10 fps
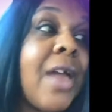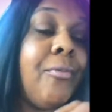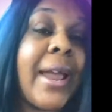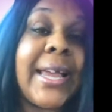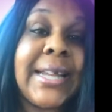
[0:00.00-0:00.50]

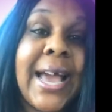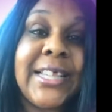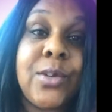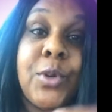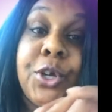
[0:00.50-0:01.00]
and
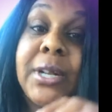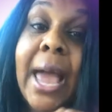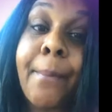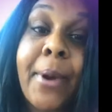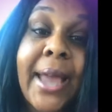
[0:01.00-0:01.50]
recognizing when you're
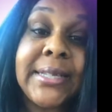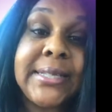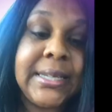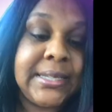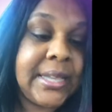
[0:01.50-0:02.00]
not
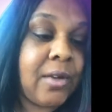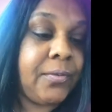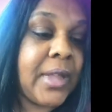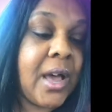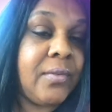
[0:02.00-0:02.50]
practicing
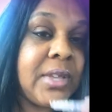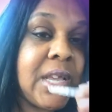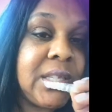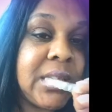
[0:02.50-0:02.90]
self-love.